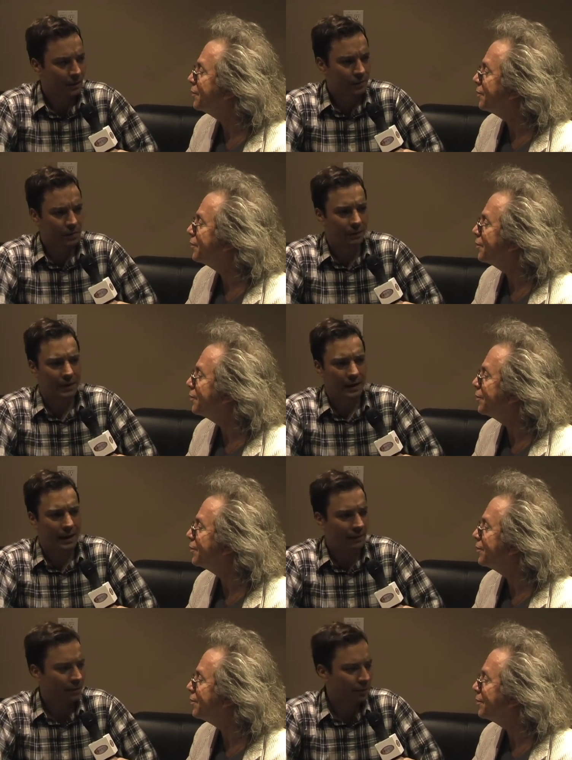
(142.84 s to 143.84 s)
Speaker 1: So if I
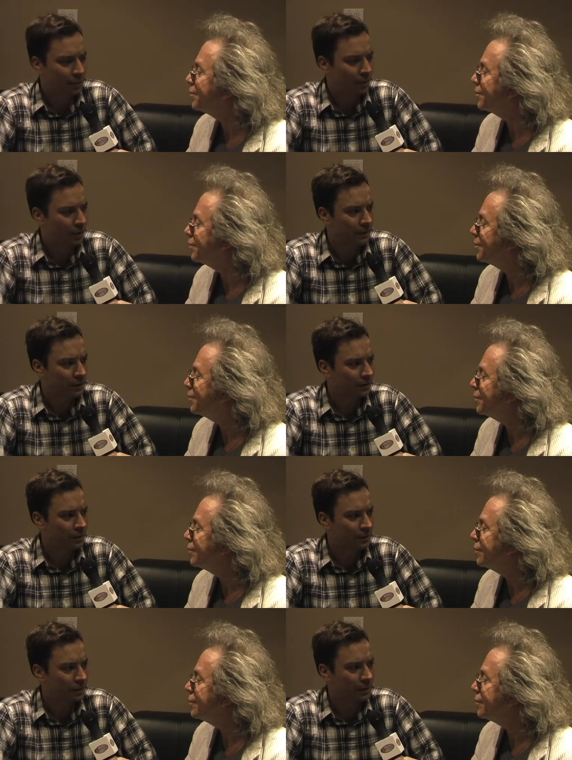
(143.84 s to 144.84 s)
hang around with you enough, I'll
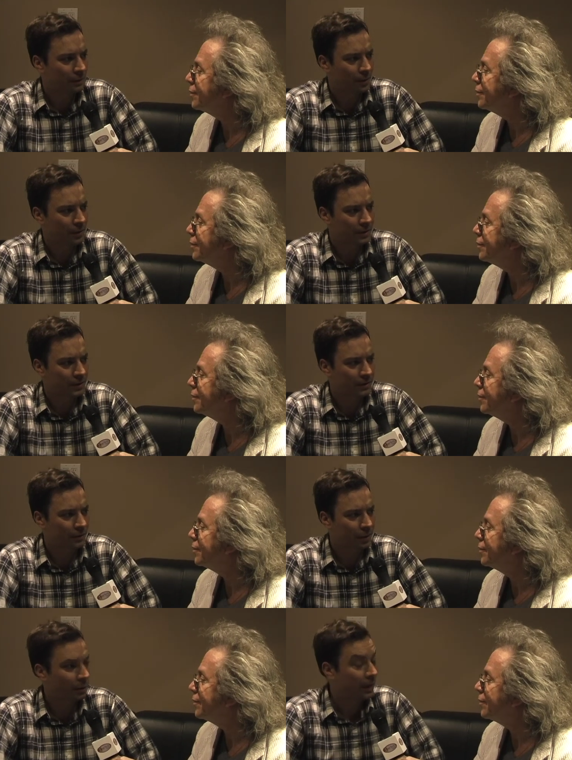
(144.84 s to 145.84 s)
start doing impersonation of
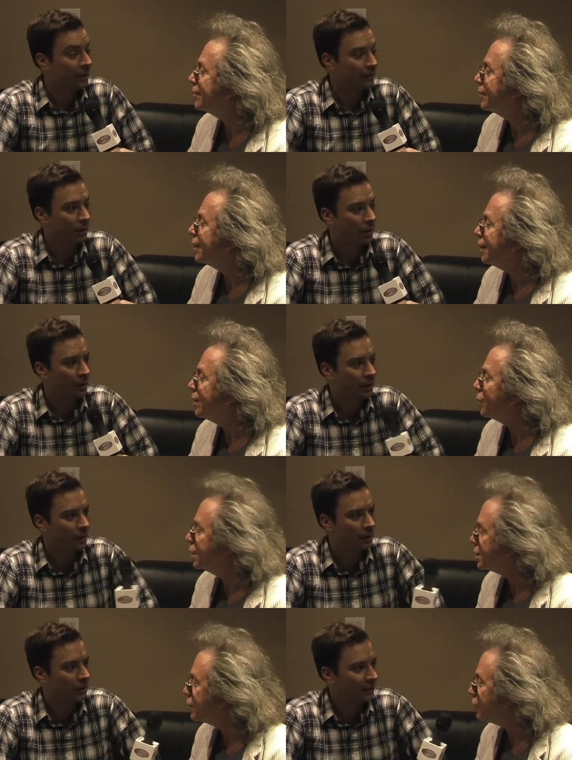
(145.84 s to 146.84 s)
you without even knowing it.
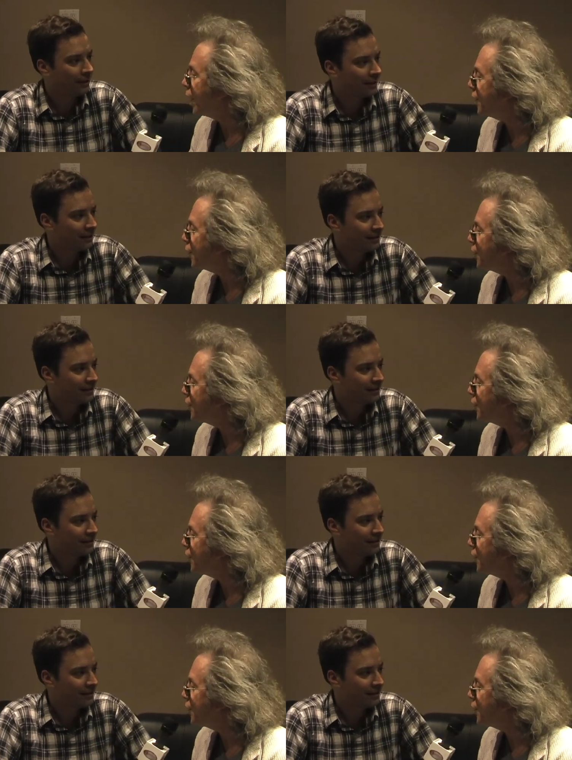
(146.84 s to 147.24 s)
It's
Speaker 2: a frightening